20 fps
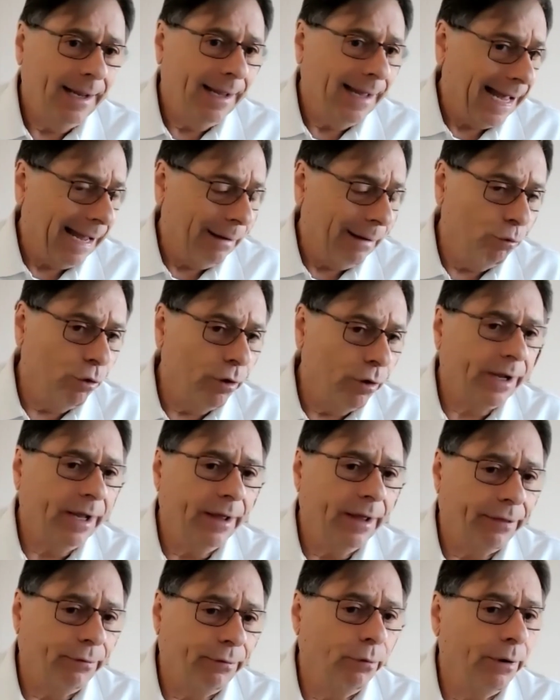I'm
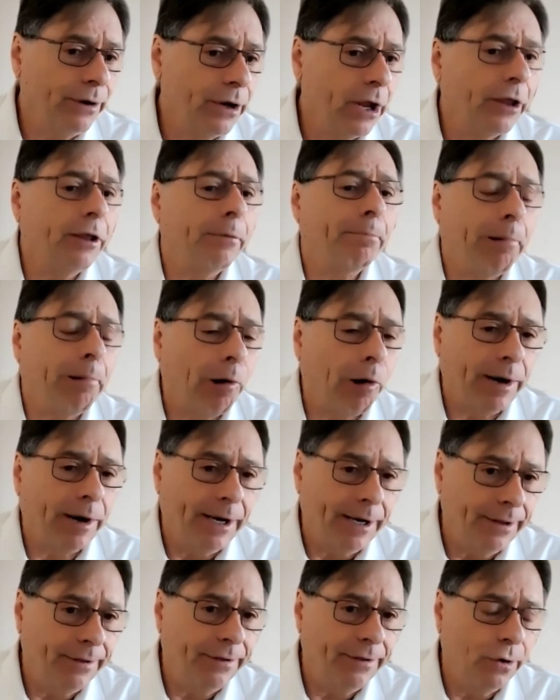working through another party
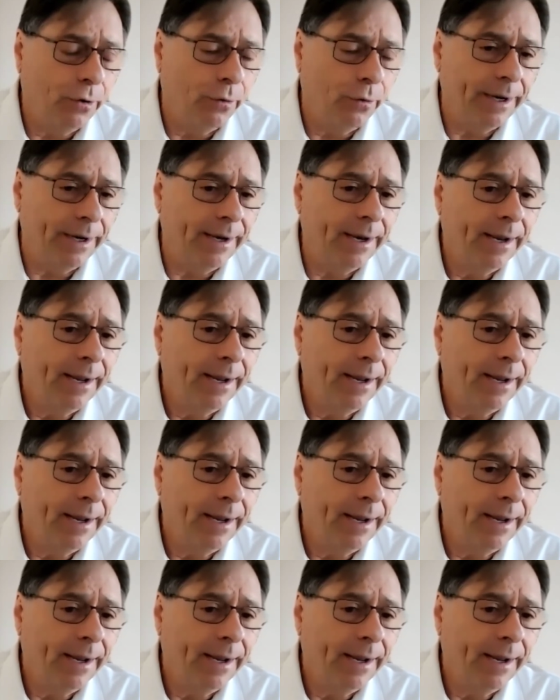to do it.